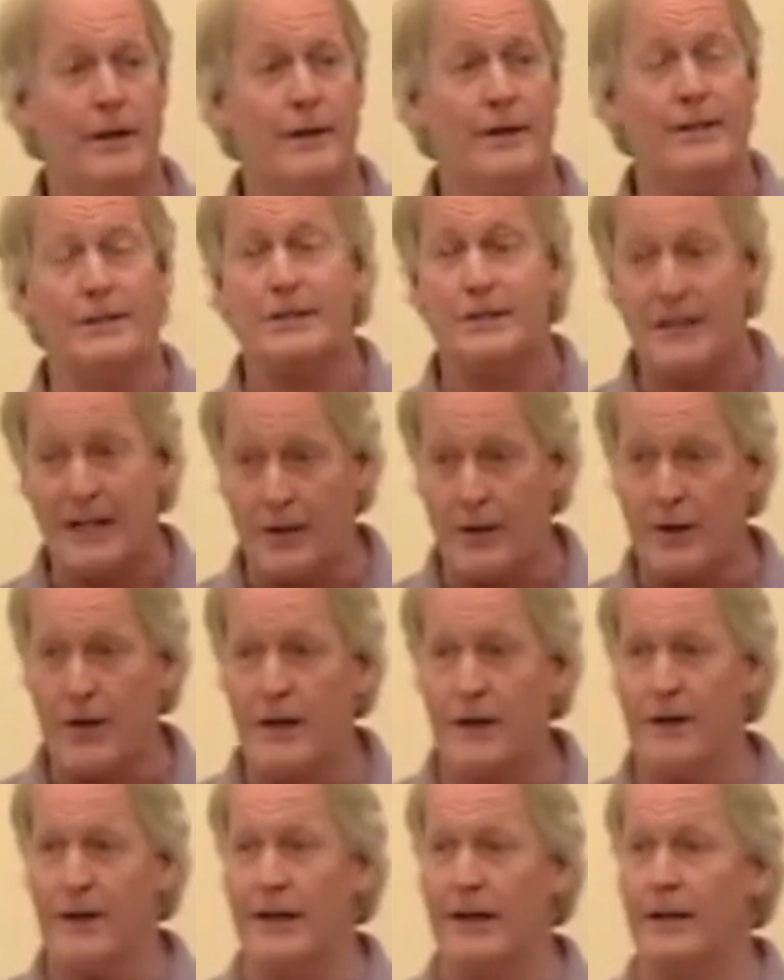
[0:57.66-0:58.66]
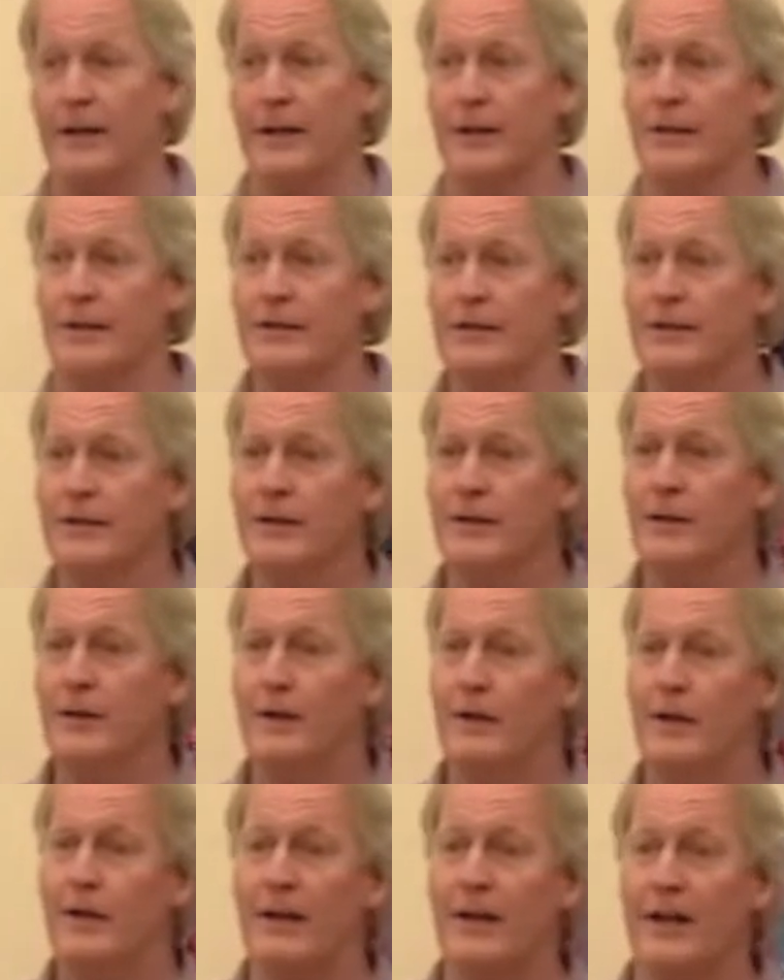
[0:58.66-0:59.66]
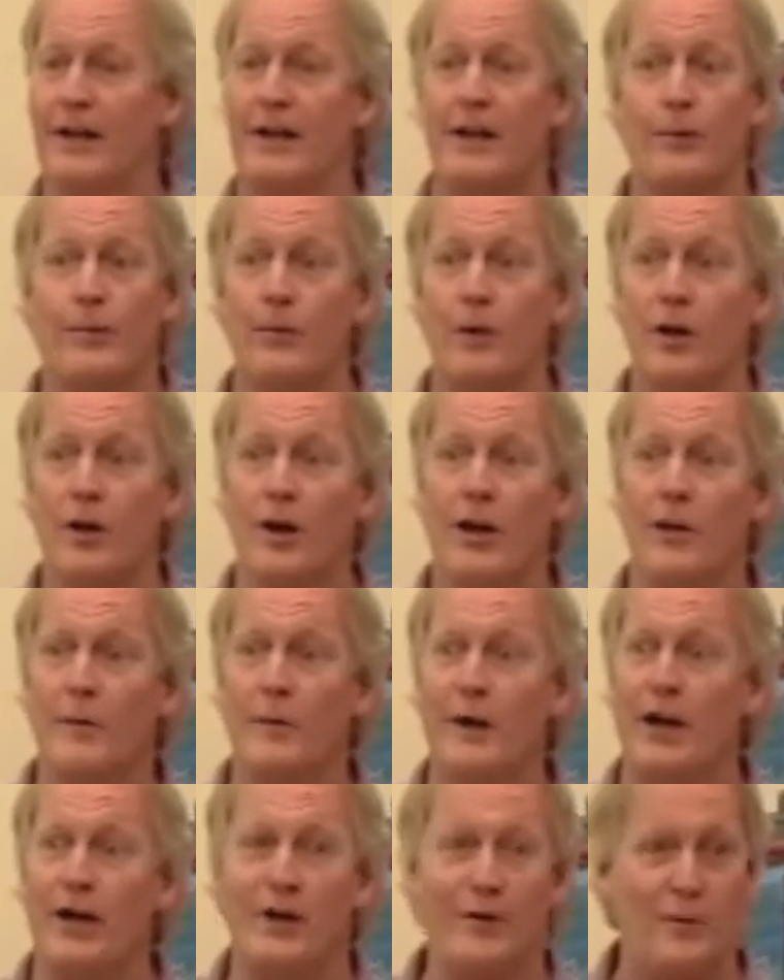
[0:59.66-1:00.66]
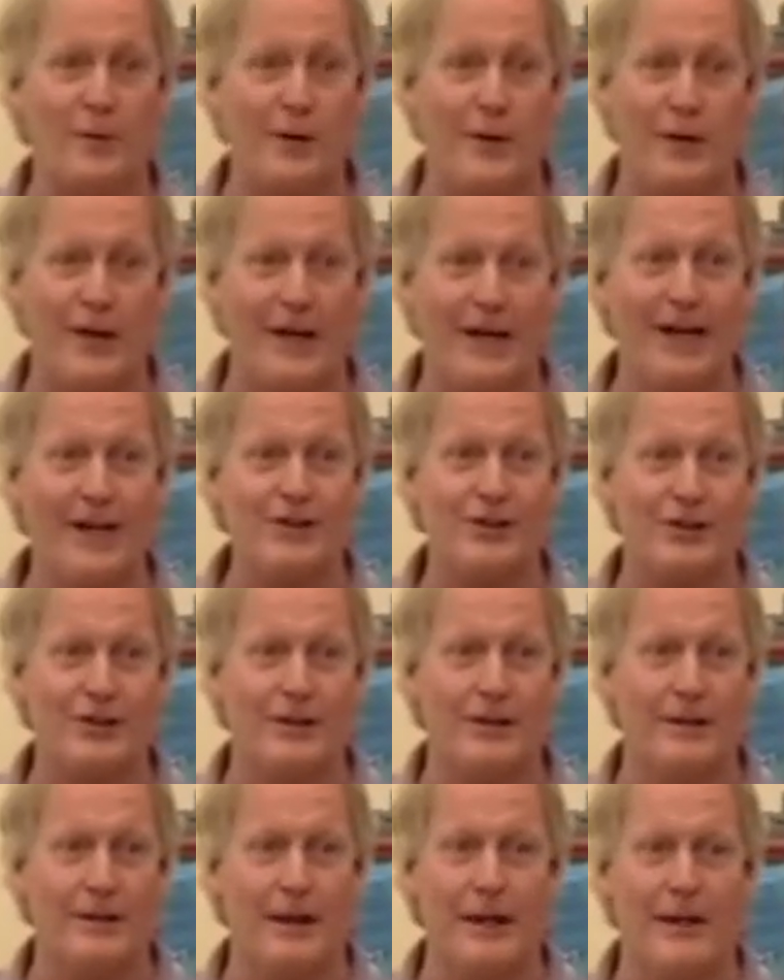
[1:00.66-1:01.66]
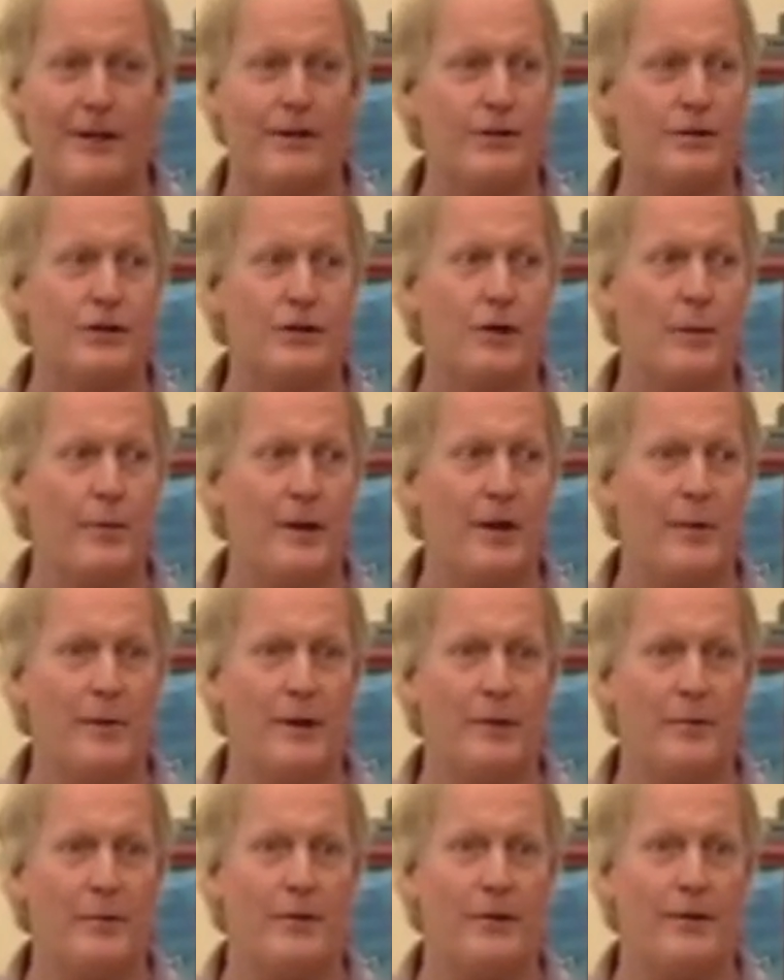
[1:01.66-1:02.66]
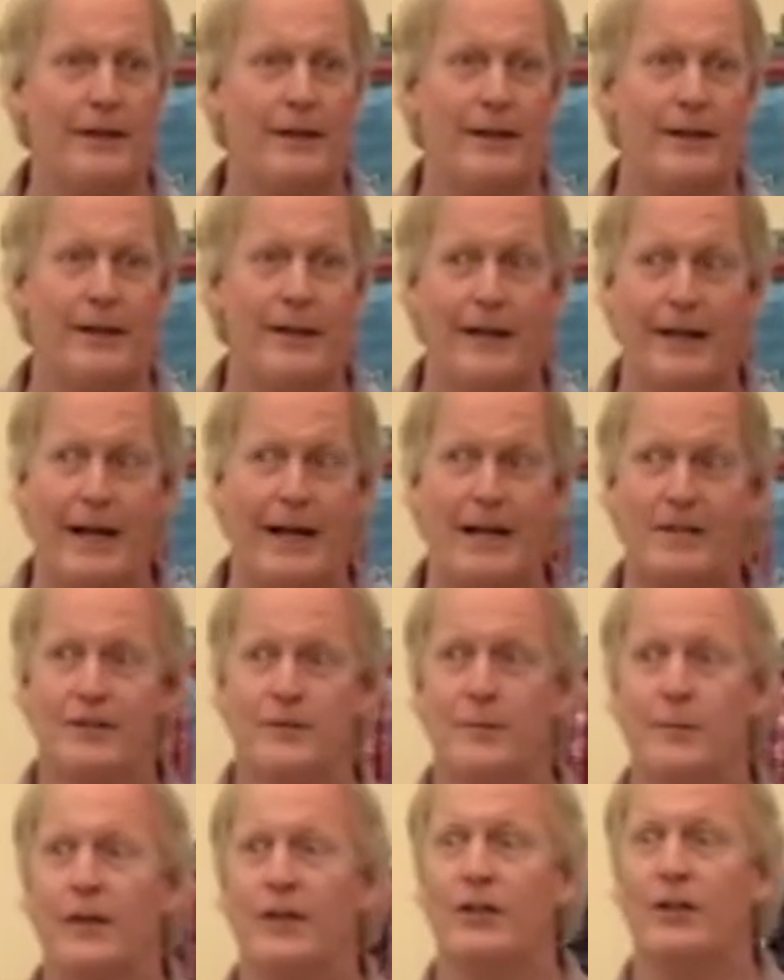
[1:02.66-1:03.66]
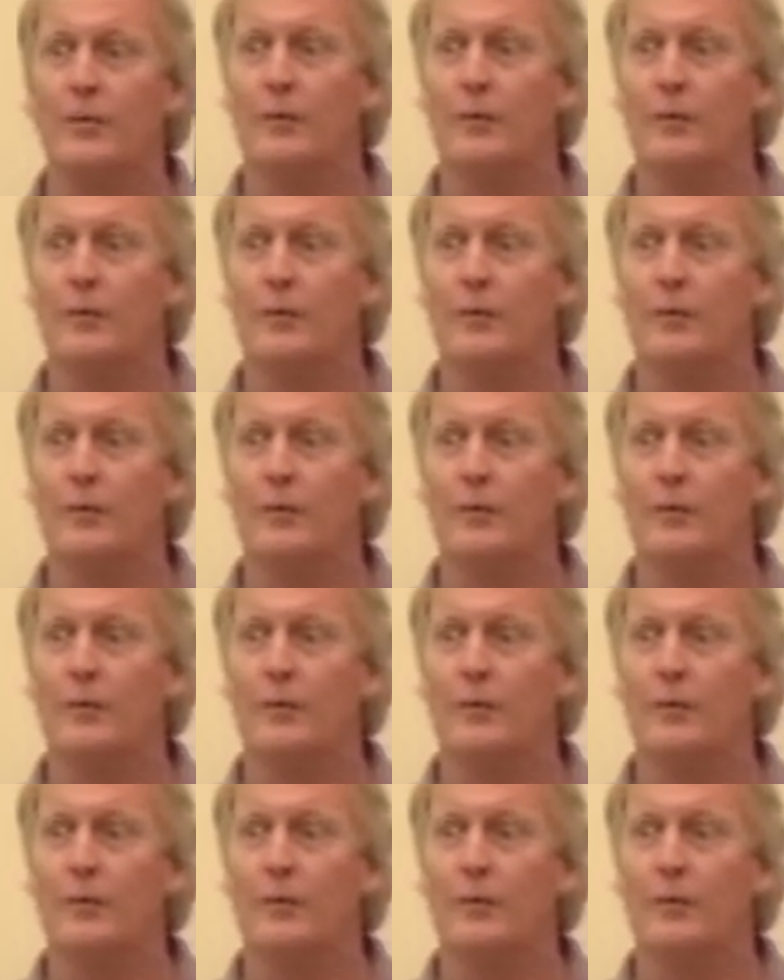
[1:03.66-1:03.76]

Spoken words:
The scary thing is that we're all about communication, and there's so many people that it hasn't been